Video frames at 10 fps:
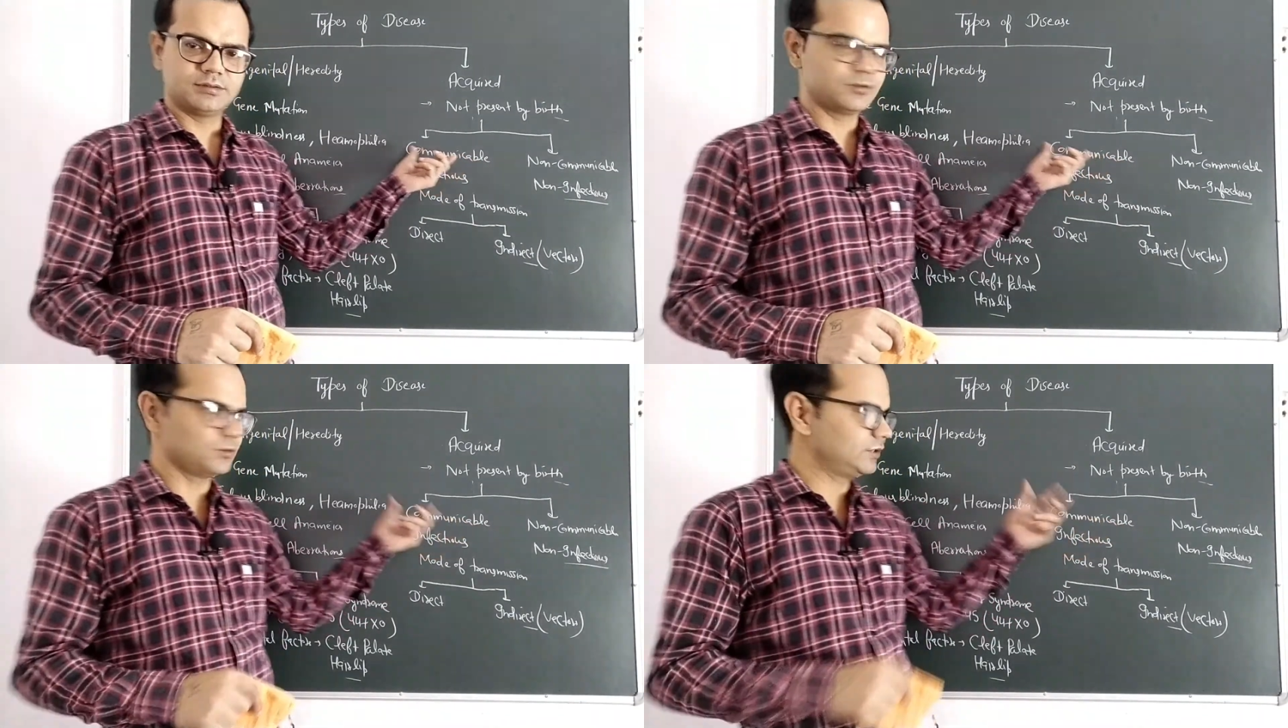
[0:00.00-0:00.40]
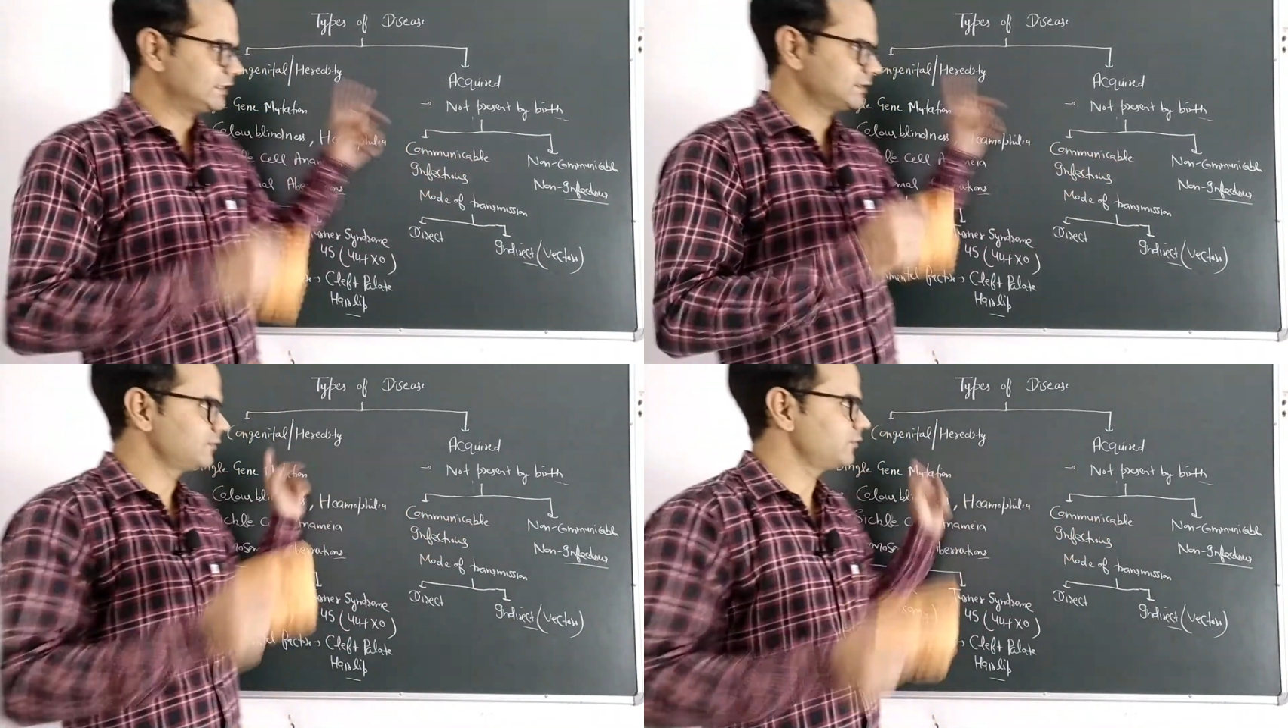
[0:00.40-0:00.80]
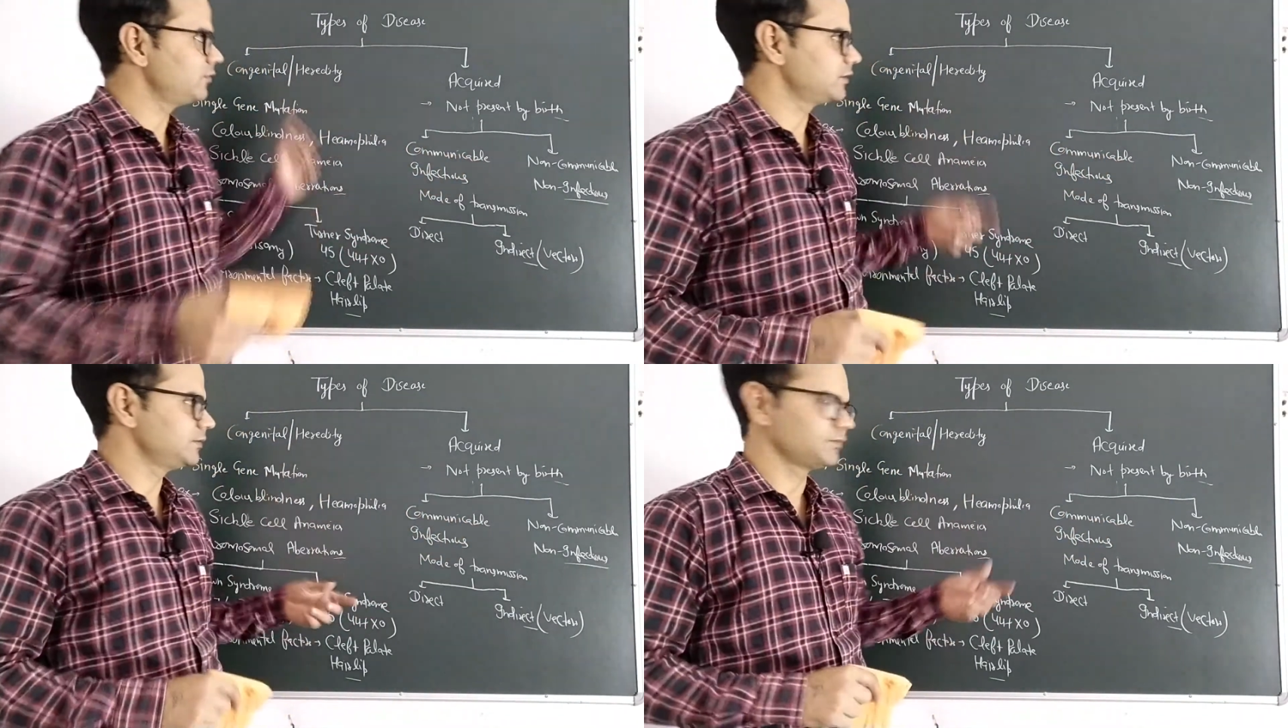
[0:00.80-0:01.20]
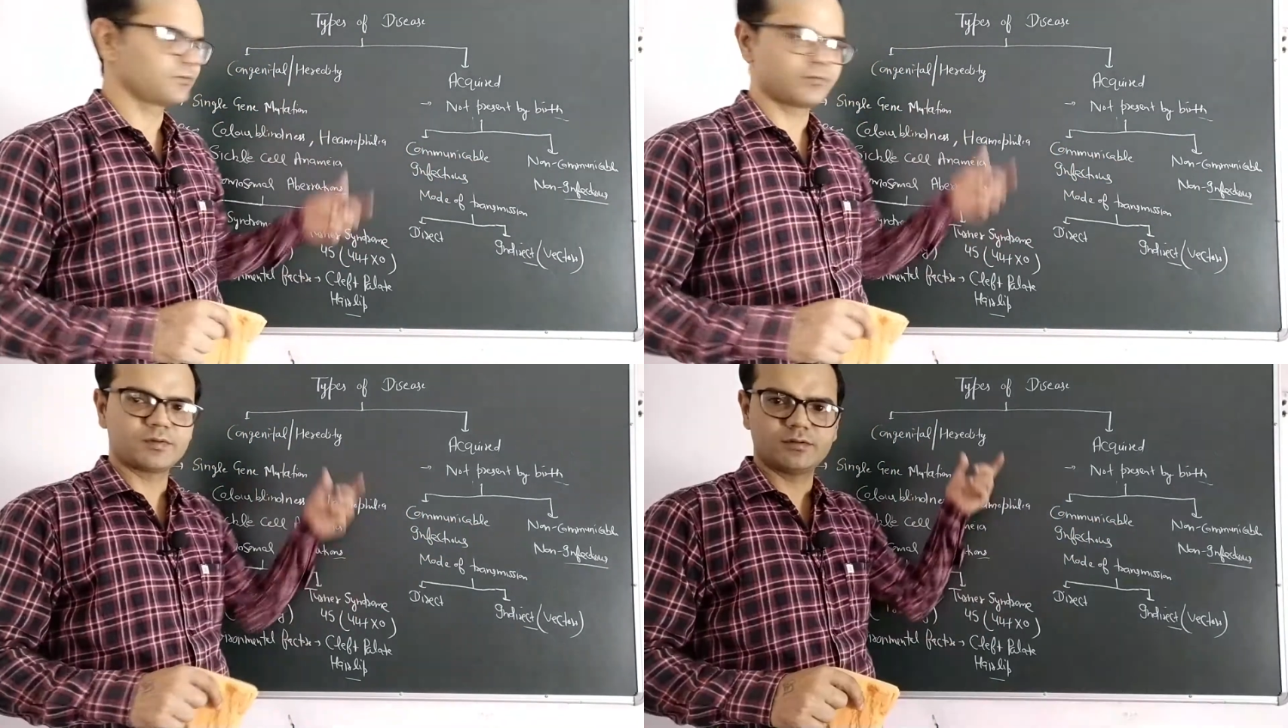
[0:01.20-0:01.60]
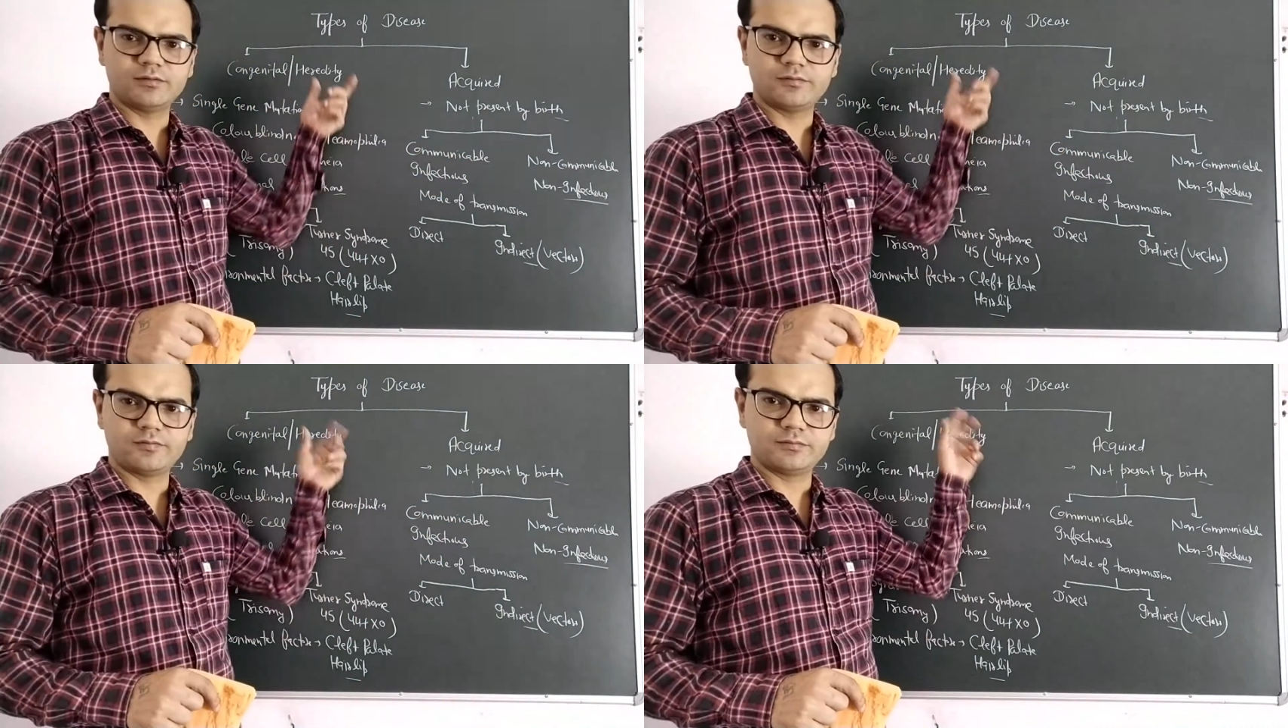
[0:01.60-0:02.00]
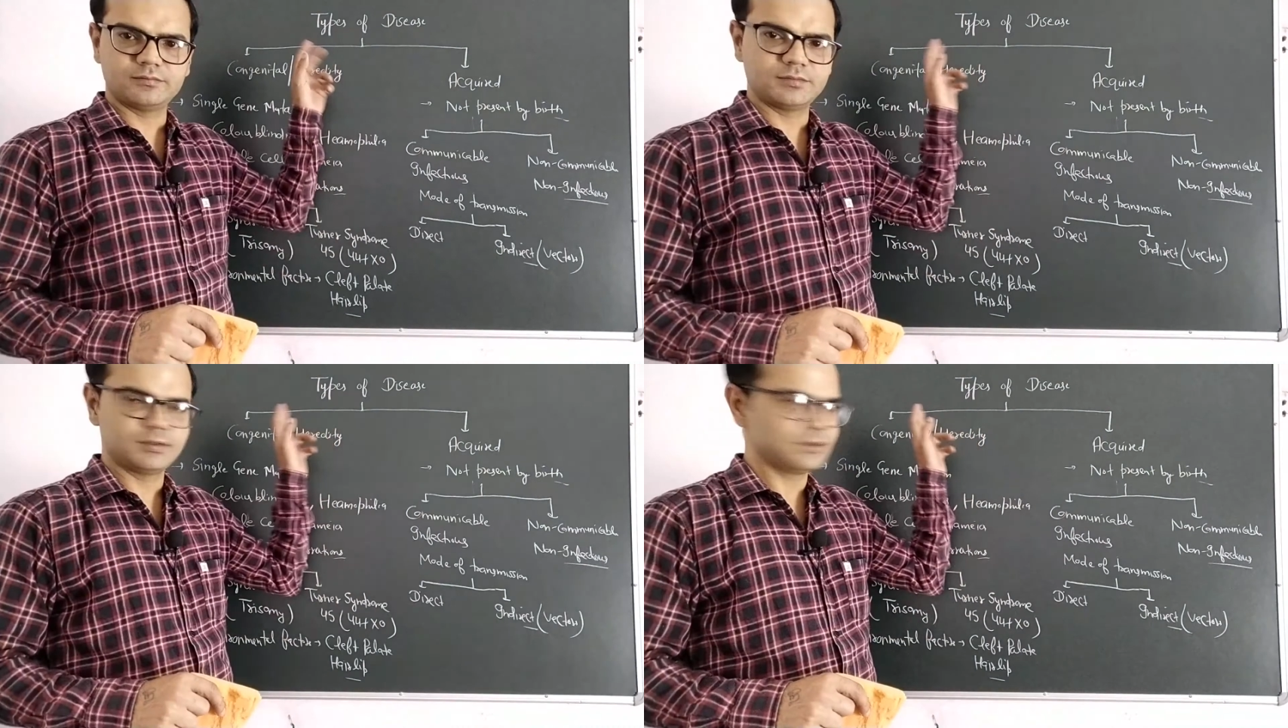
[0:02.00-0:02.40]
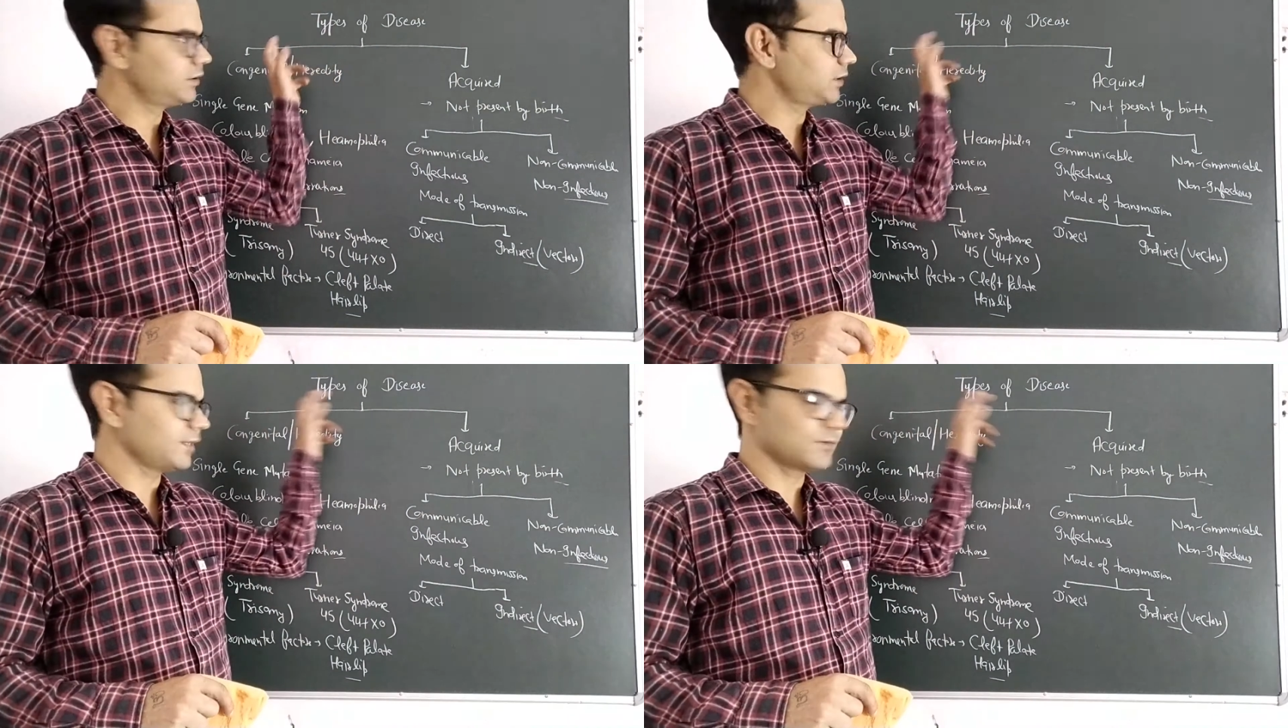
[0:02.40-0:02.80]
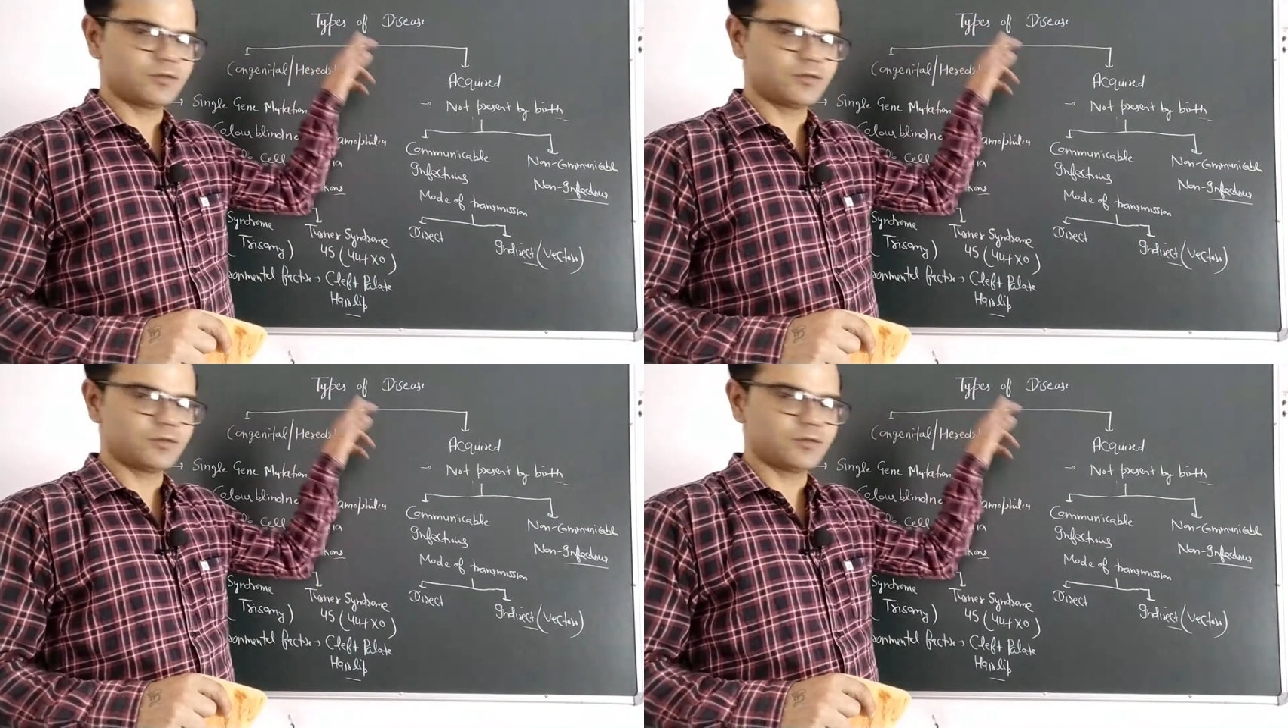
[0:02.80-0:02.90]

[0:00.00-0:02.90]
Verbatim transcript: So that's it for types